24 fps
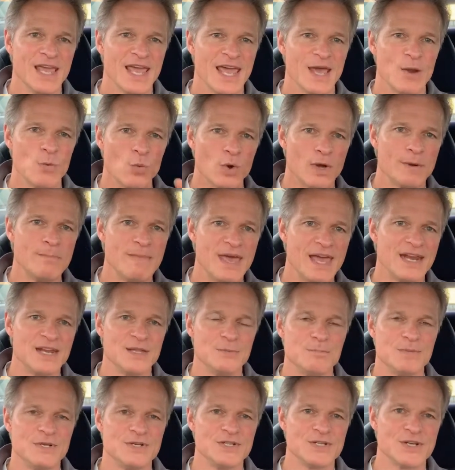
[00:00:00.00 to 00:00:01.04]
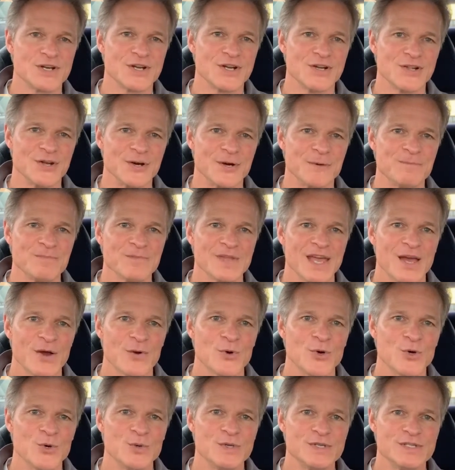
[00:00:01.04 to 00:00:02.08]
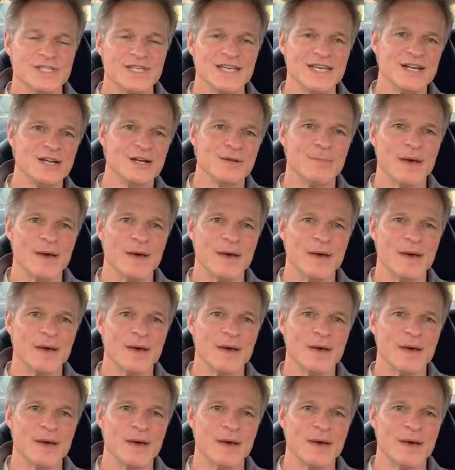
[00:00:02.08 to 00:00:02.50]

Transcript: And one man in particular who was seated